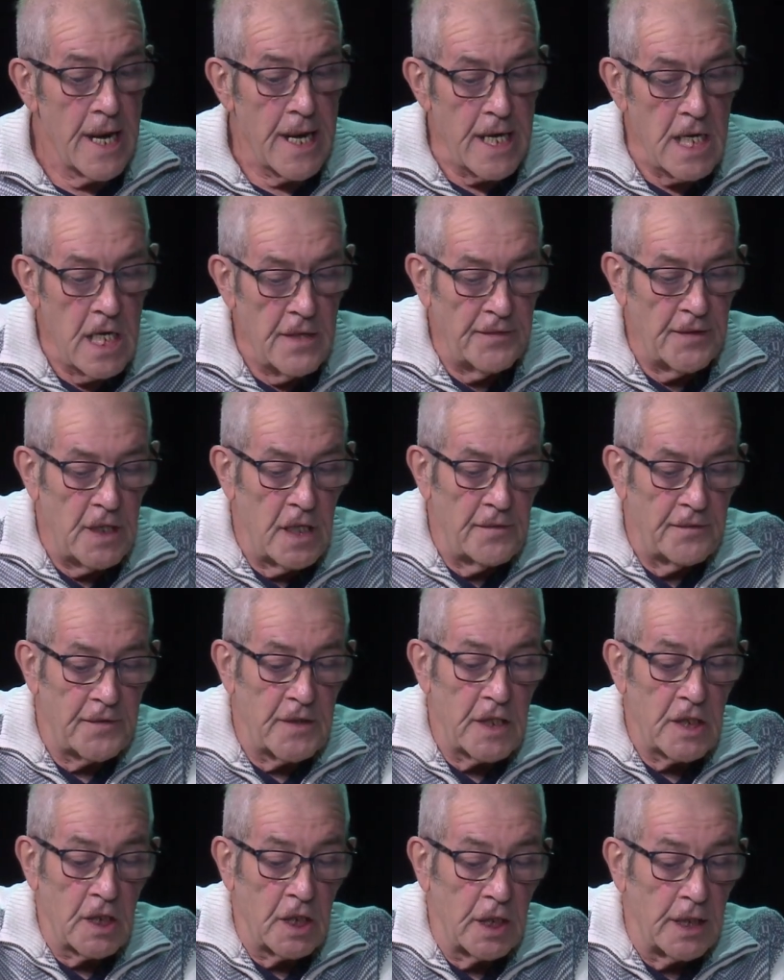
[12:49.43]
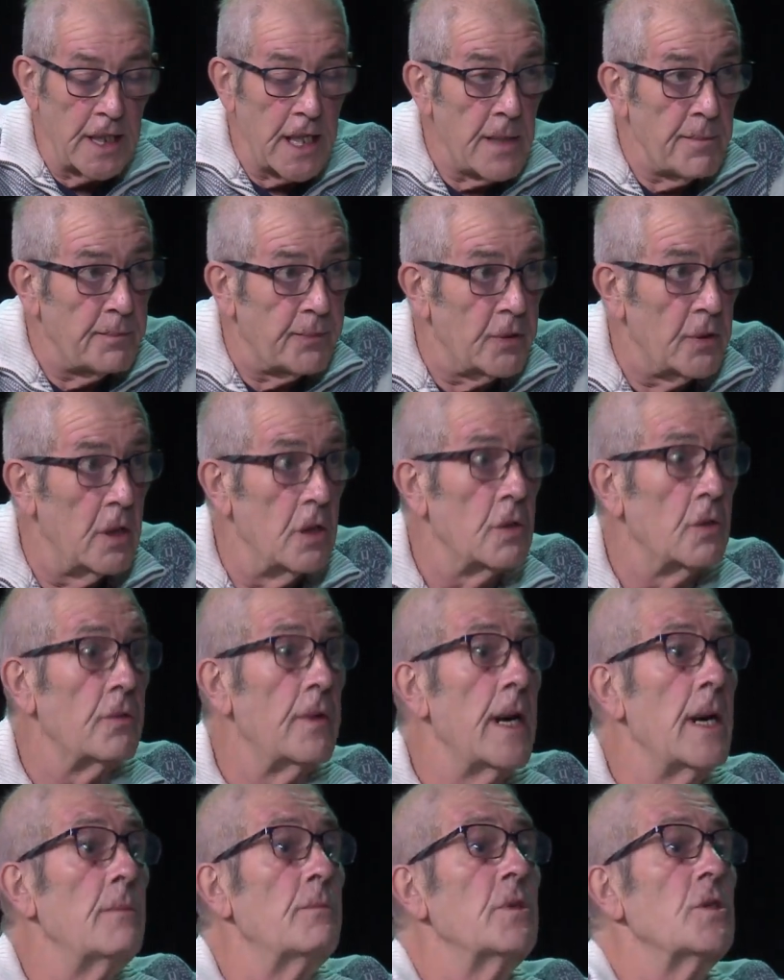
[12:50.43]
even if this LEAP
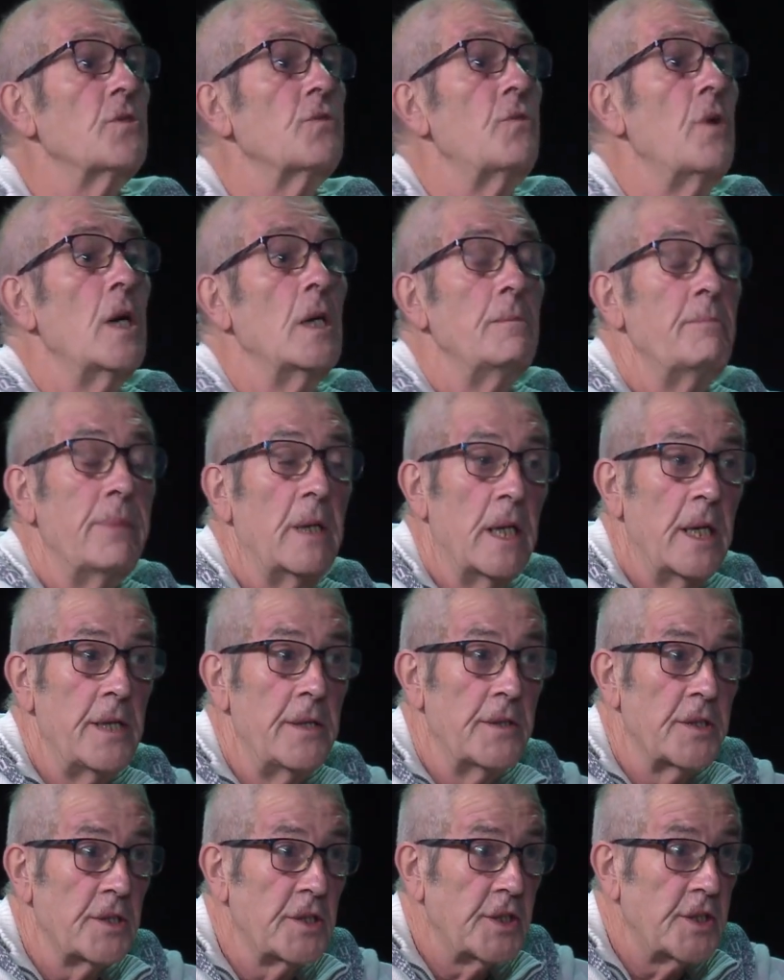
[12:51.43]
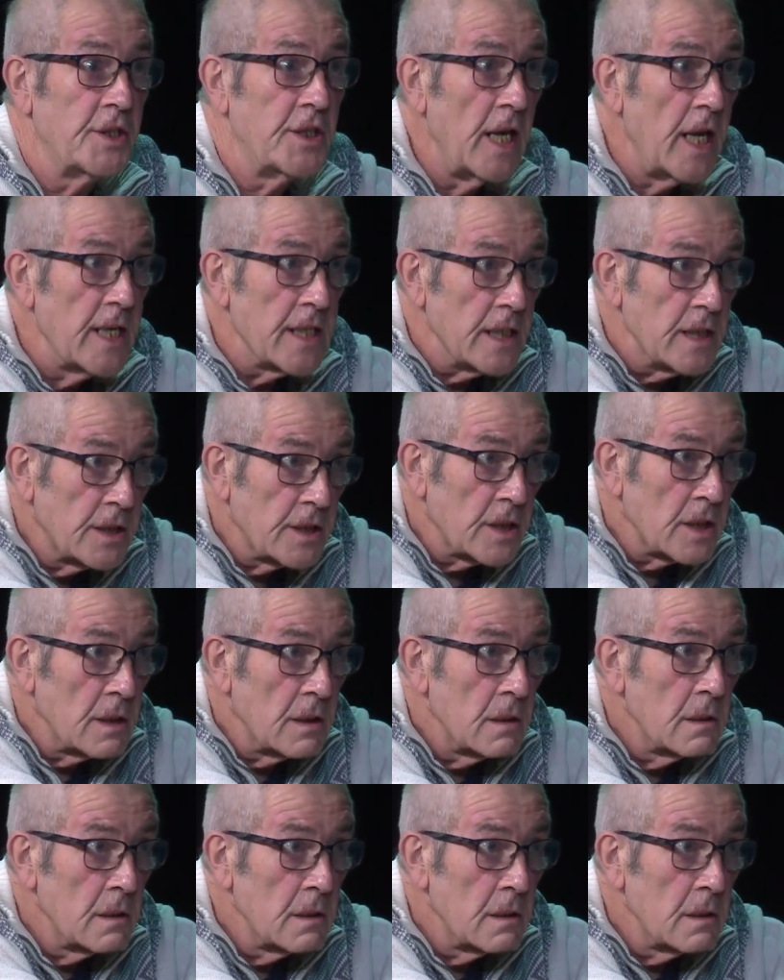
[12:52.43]
program was run by the state,